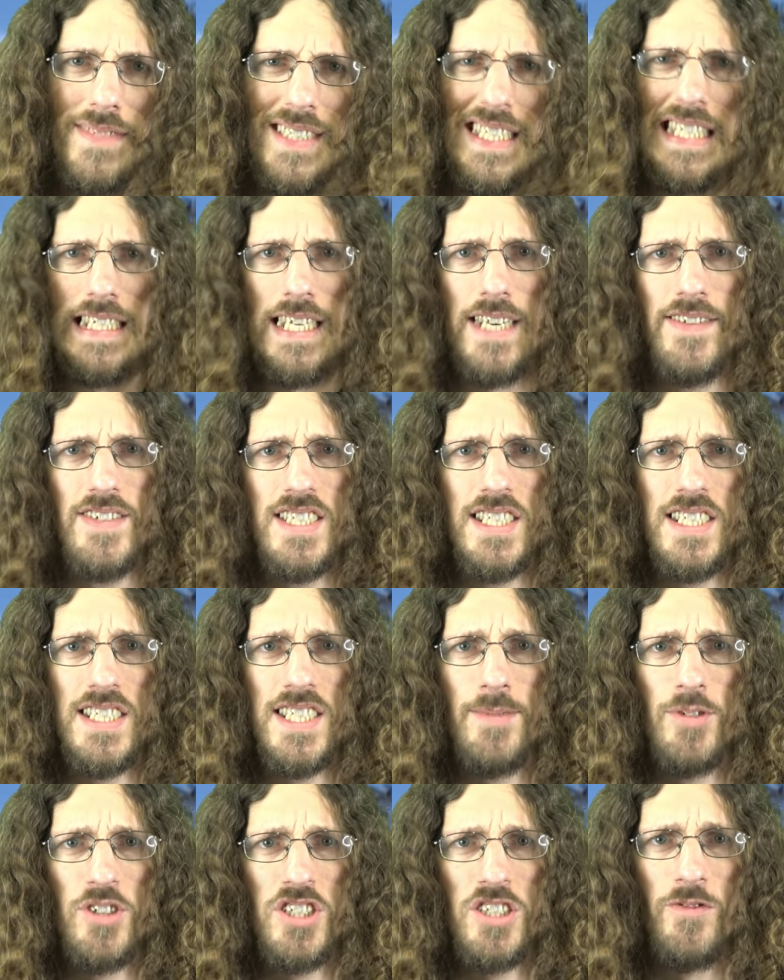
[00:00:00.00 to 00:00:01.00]
Jeez, I haven't seen
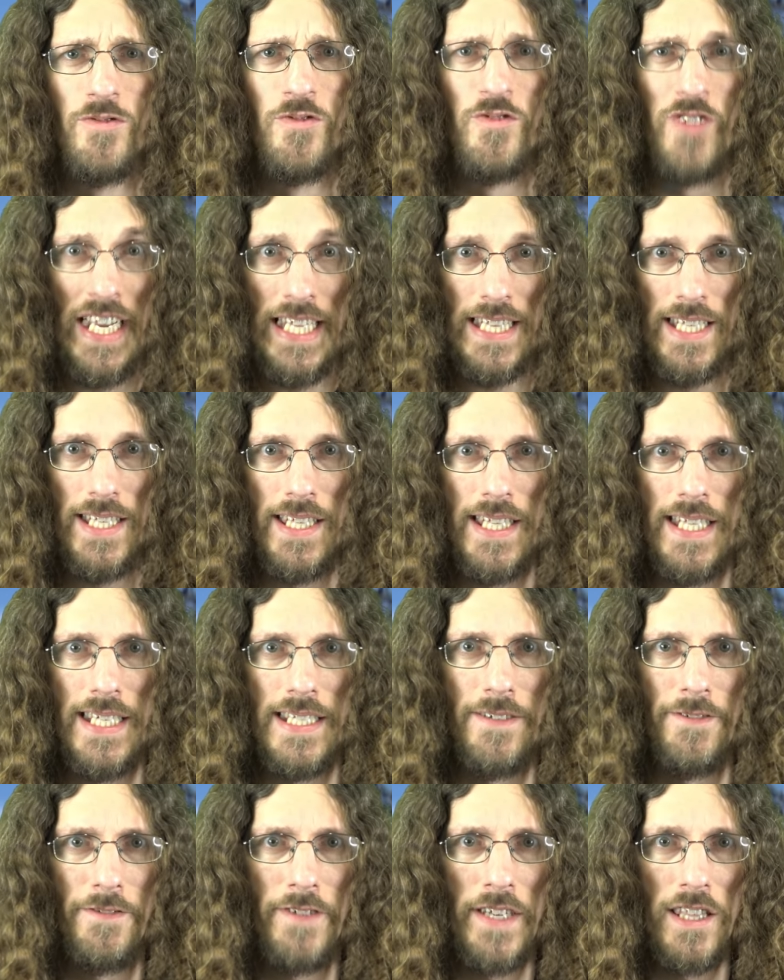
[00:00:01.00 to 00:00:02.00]
someone so violently
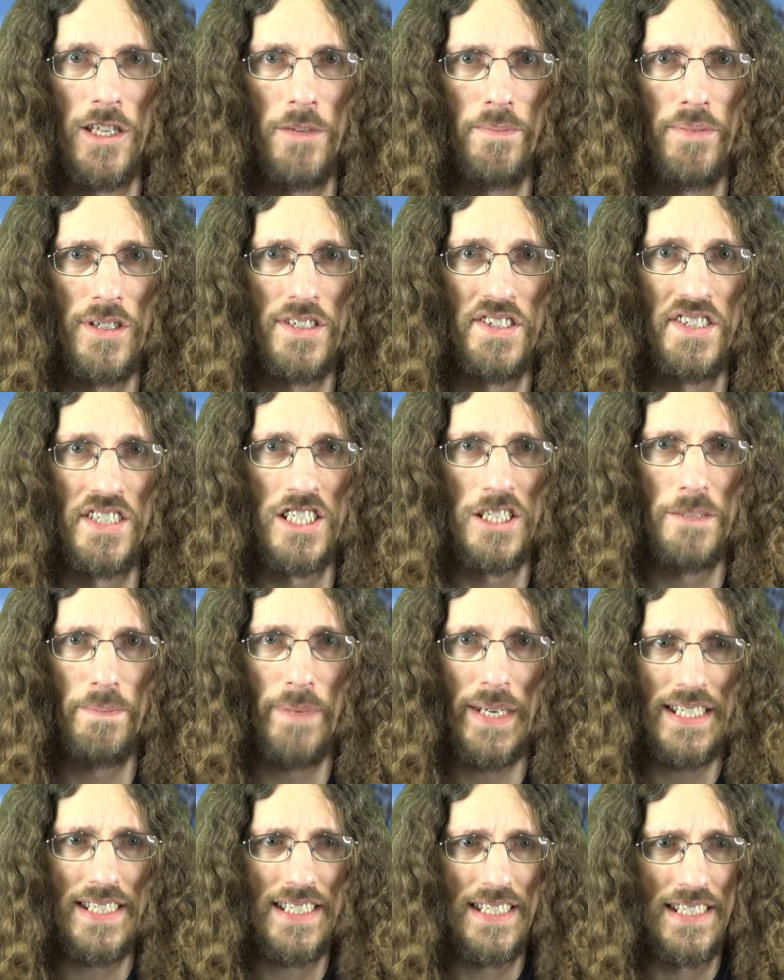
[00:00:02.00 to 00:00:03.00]
defend their personal
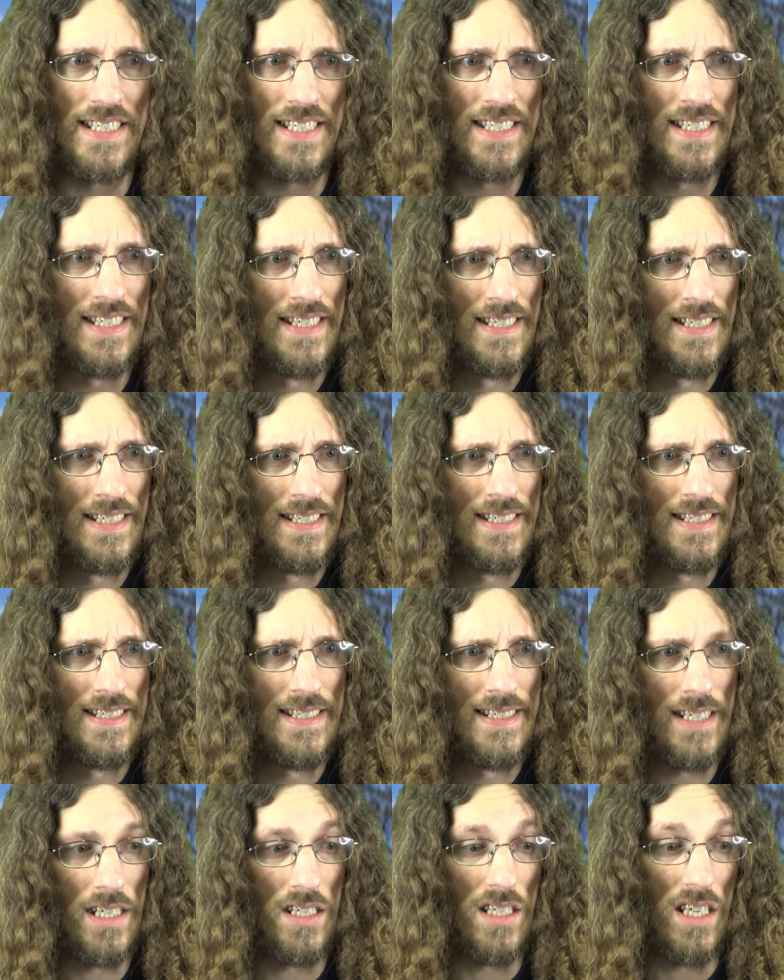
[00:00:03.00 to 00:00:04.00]
space since...
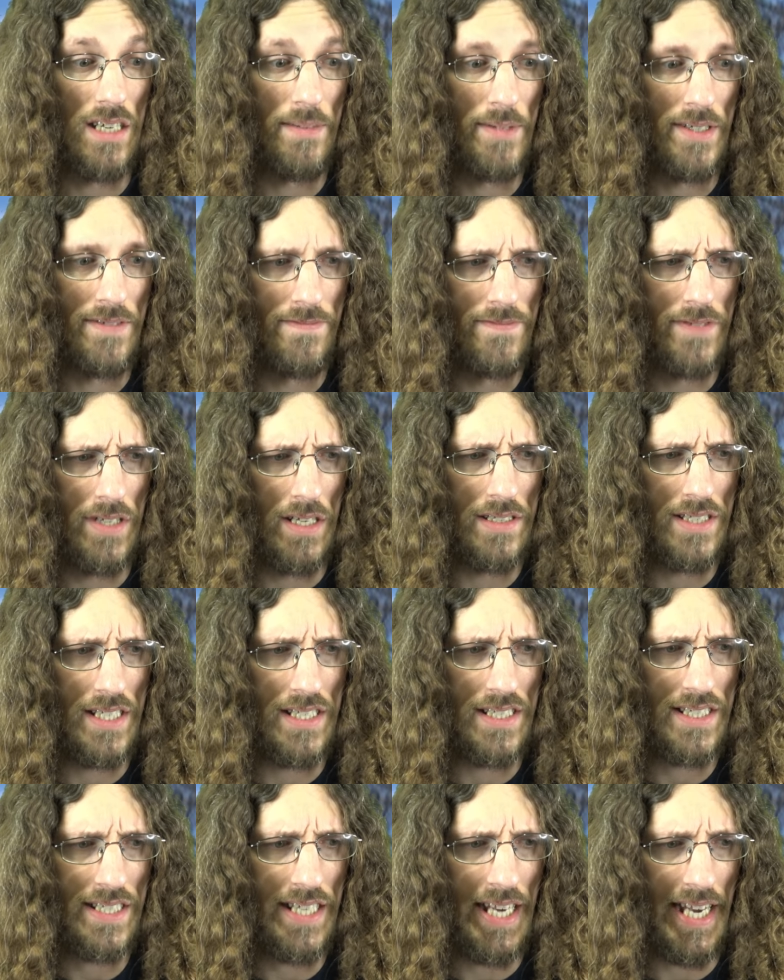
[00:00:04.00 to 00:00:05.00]
Oh yeah, my
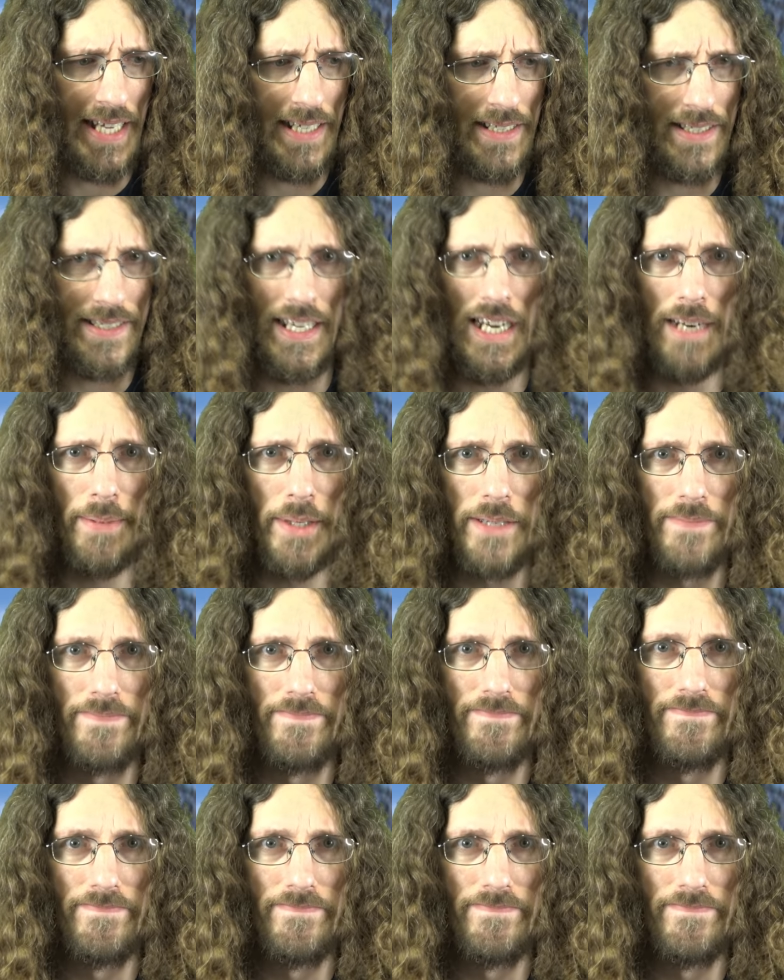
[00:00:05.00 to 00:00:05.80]
fiancé's cat, Dobby.